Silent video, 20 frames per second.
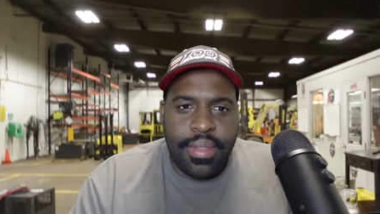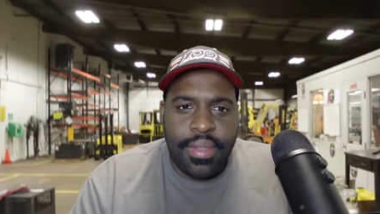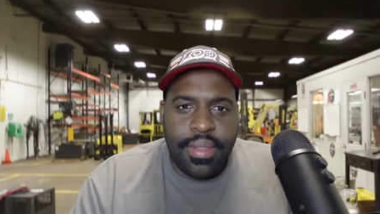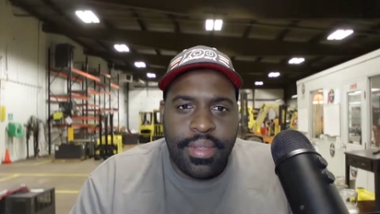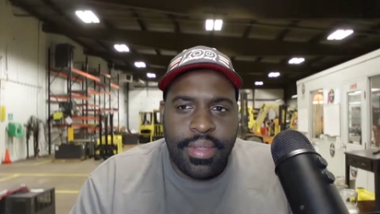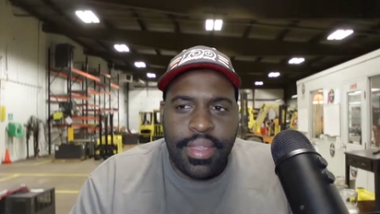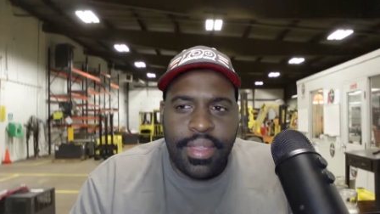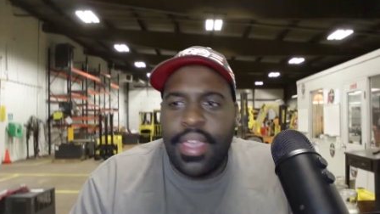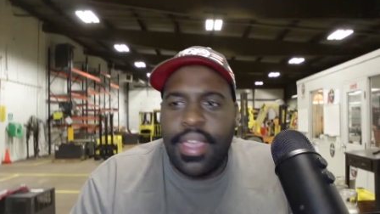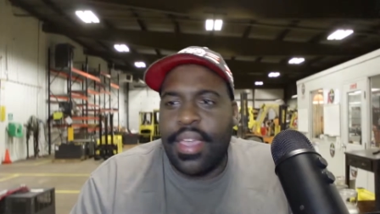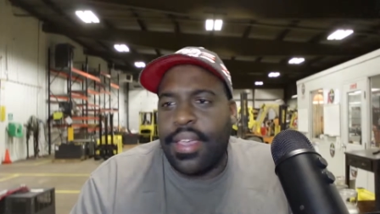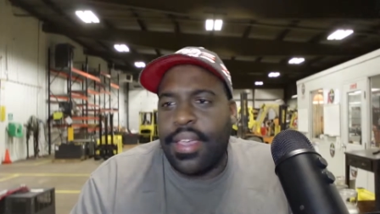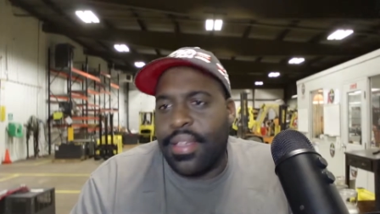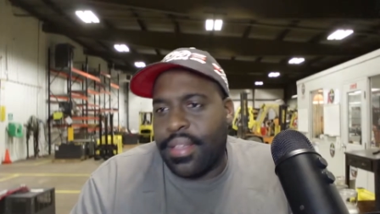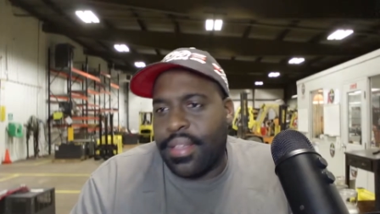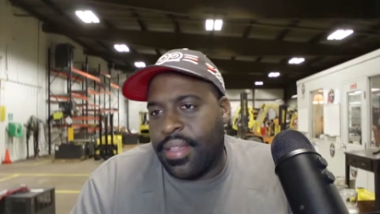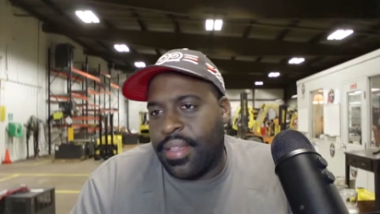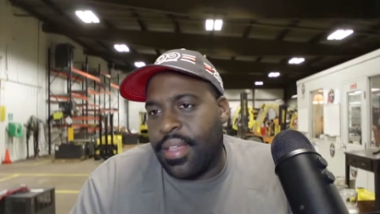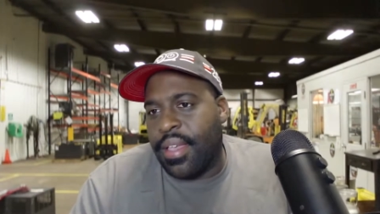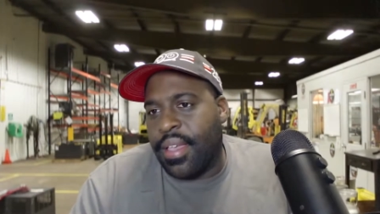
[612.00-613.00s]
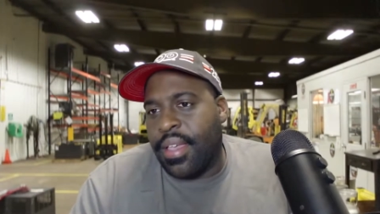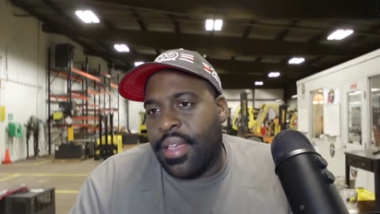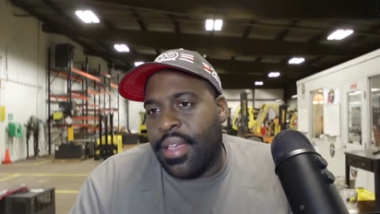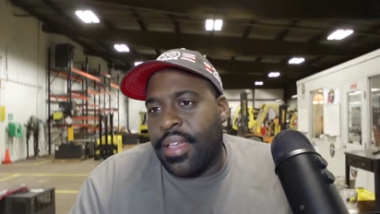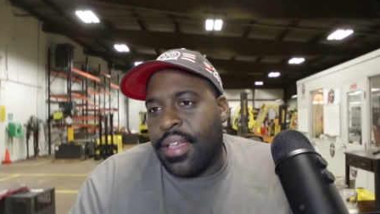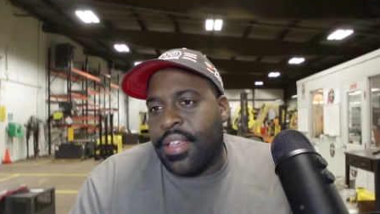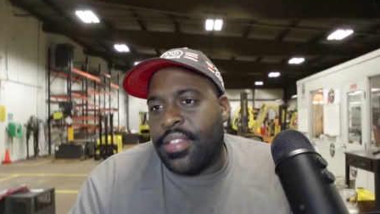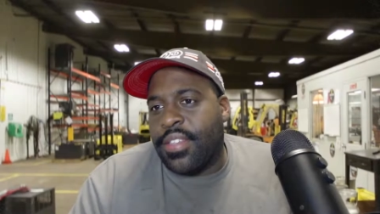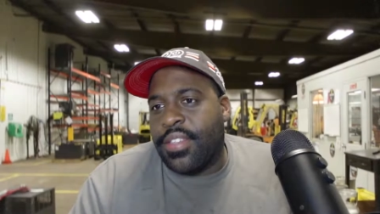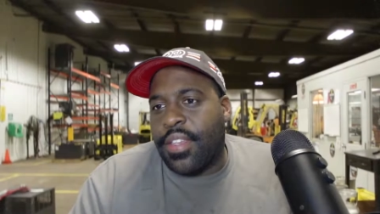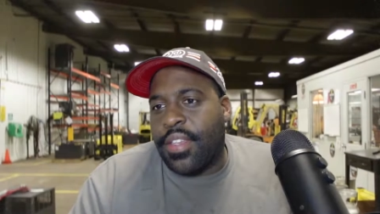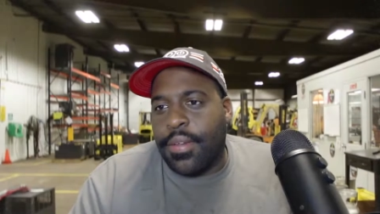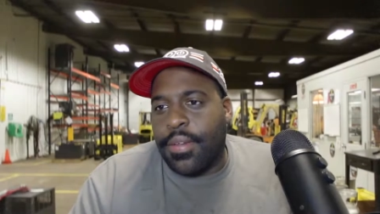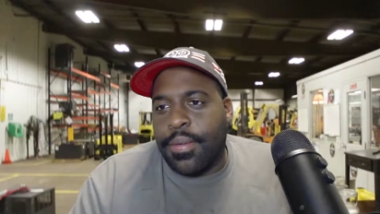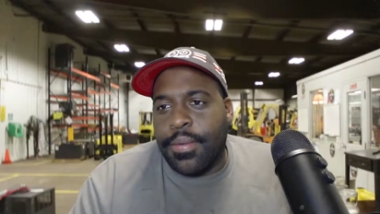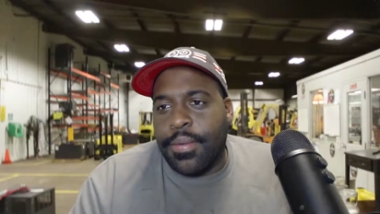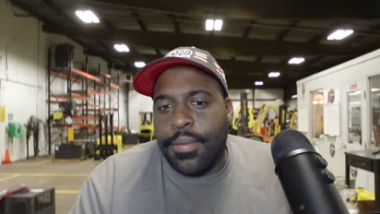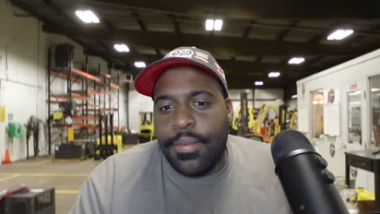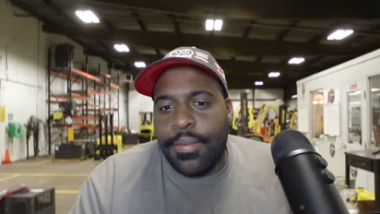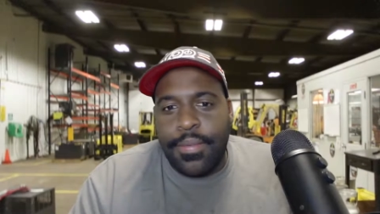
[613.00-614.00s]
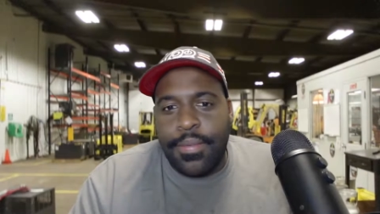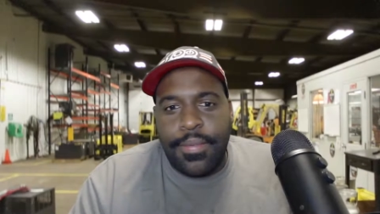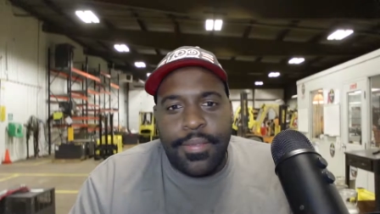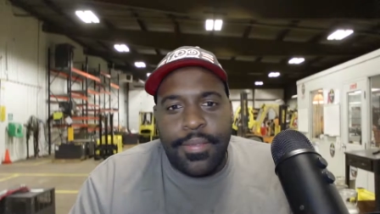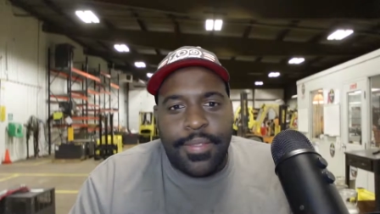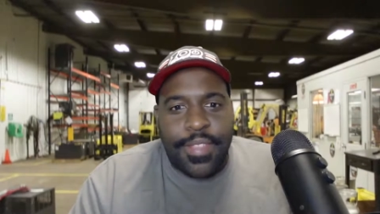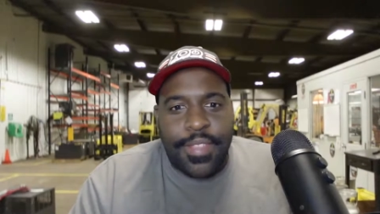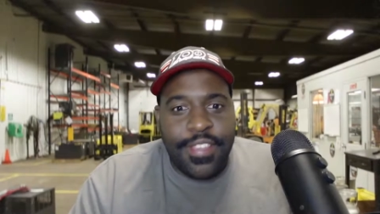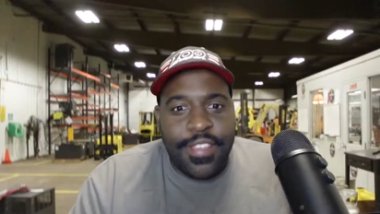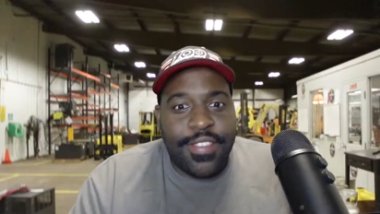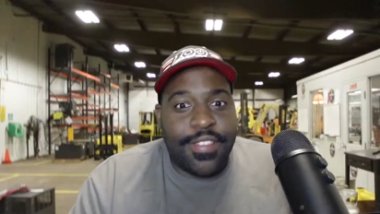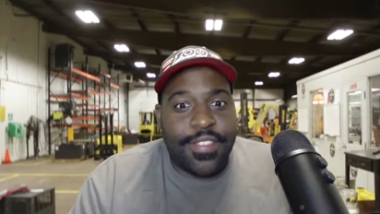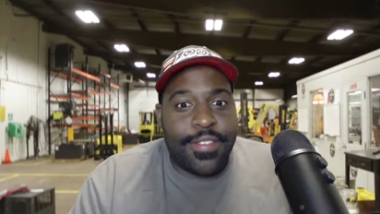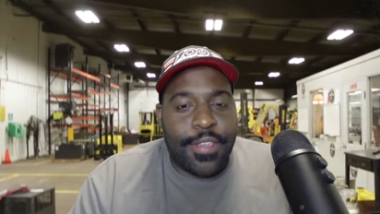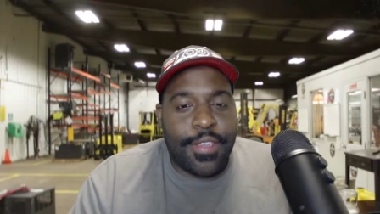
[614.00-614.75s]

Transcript: Yeah. So this